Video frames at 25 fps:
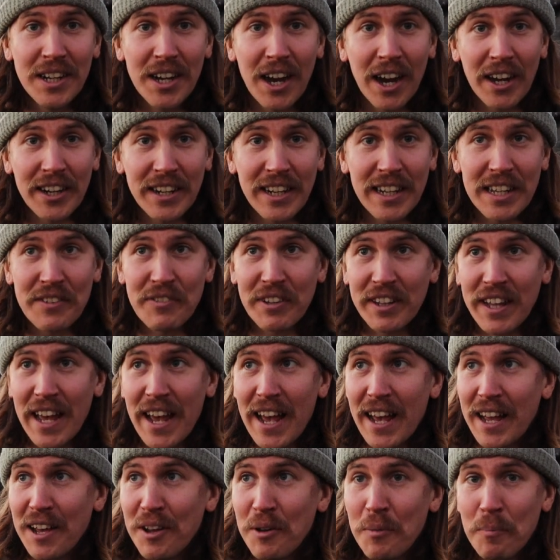I'm gonna leave it
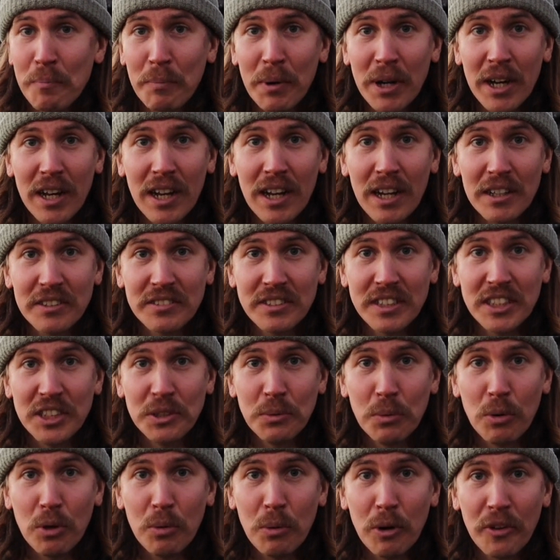there, but I'll see
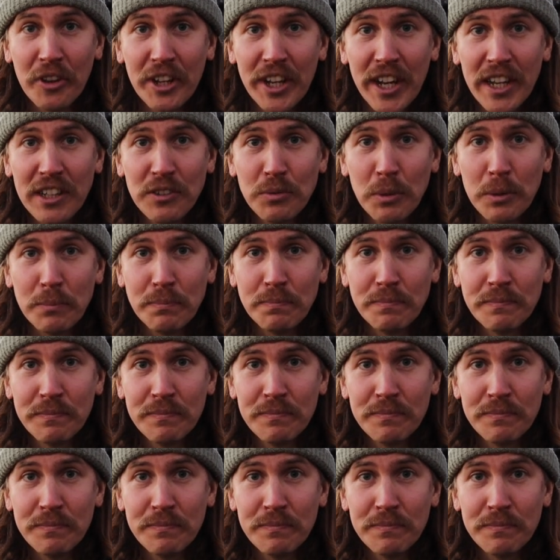you all on the next one.